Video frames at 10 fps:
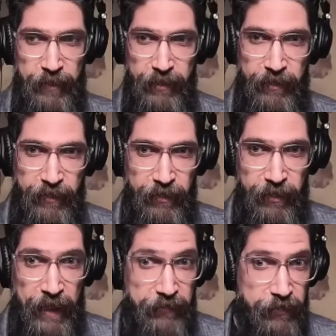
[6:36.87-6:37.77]

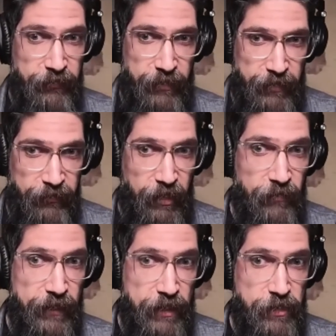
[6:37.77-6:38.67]
ethnicities and
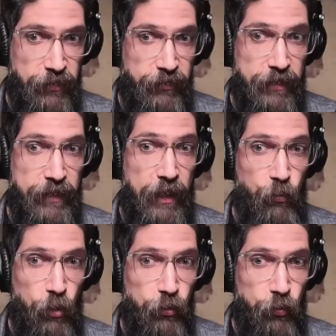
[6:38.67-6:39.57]
religions that they
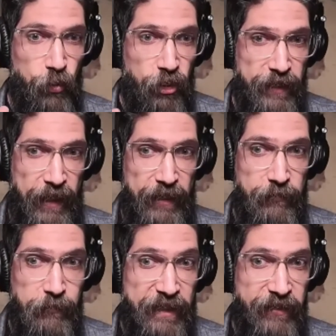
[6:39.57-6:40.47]
want to
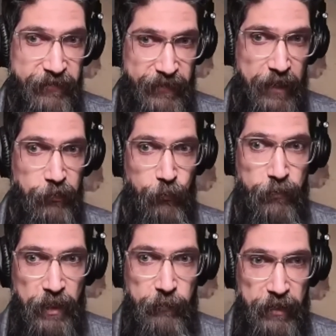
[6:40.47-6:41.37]
create mini states
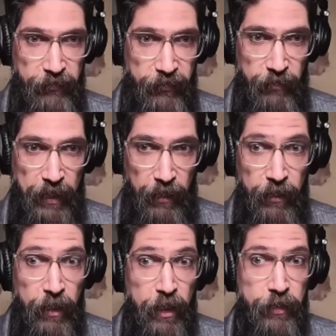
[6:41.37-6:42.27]
for them in Syria.
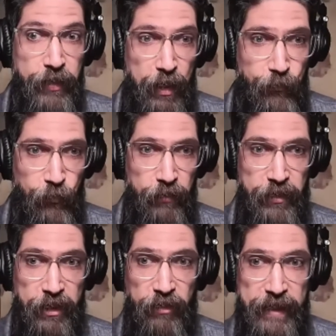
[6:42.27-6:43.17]
Therefore,
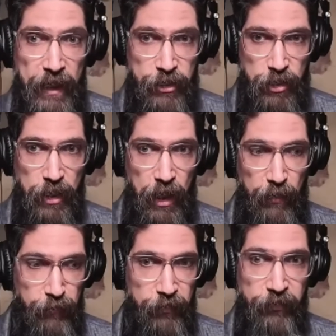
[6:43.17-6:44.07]
the creation
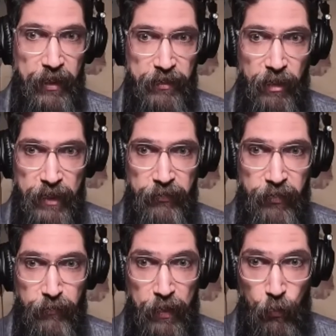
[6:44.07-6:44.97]
of a sectarian
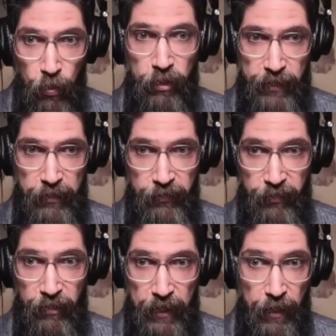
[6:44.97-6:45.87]
civil war in
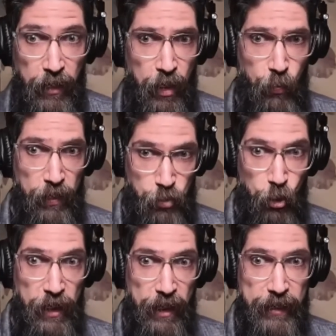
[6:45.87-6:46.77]
Syria, where
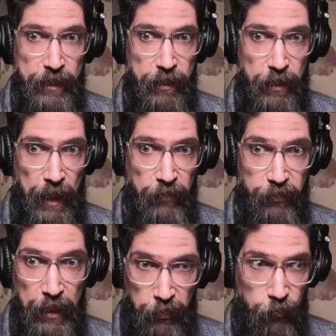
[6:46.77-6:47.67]
Julani has
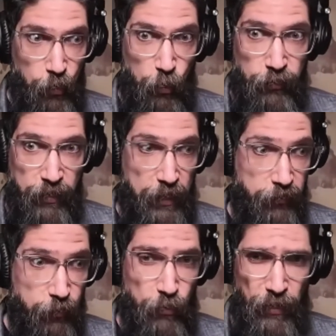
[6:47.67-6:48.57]
an
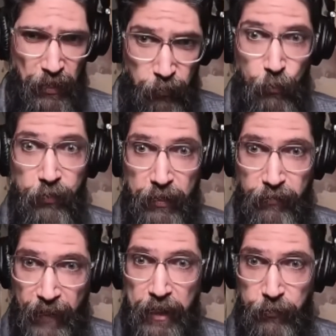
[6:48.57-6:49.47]

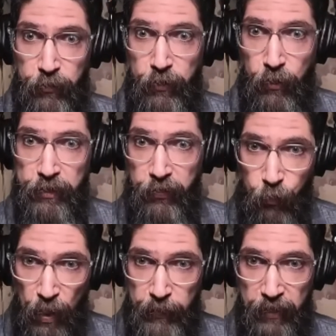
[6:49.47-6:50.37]
exclusive right for all these
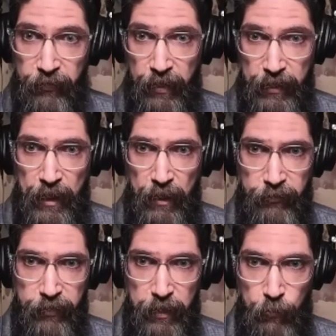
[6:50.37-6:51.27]
weapons, and he
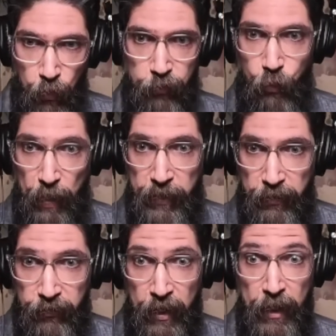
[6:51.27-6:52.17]
has the most
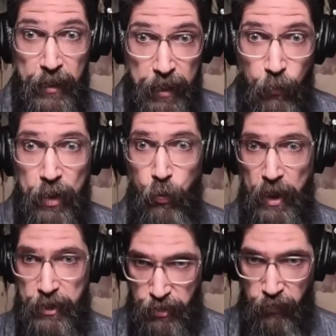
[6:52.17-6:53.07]
weapons, he will
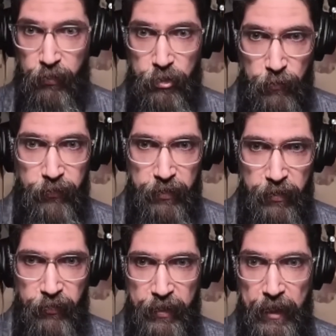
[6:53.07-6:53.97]
wage these
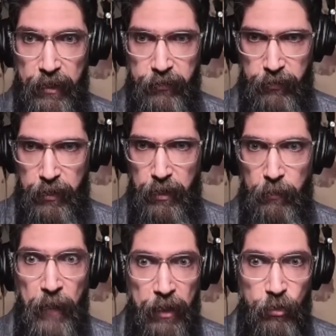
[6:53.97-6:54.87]
atrocities against the
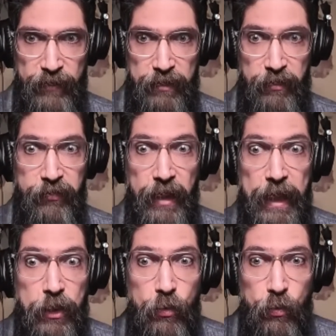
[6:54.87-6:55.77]
minorities.
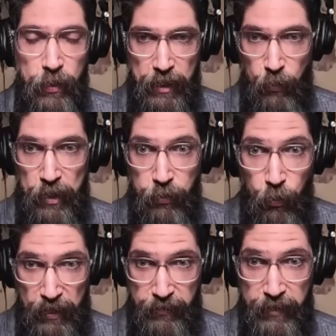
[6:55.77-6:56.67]
They knew he will
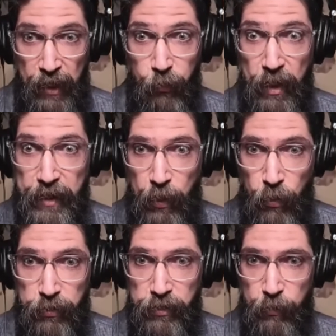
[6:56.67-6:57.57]
do it. That's why they
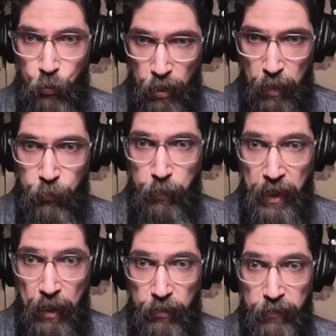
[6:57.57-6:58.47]
wanted him to come to
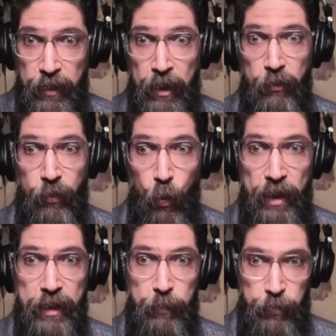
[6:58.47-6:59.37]
power. So
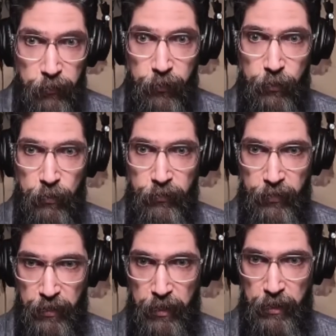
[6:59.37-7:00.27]
when he persecutes
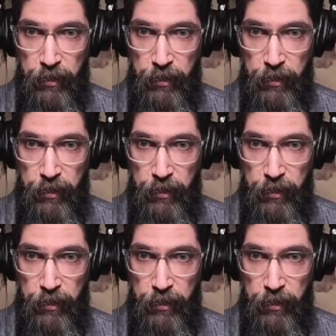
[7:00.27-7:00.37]
the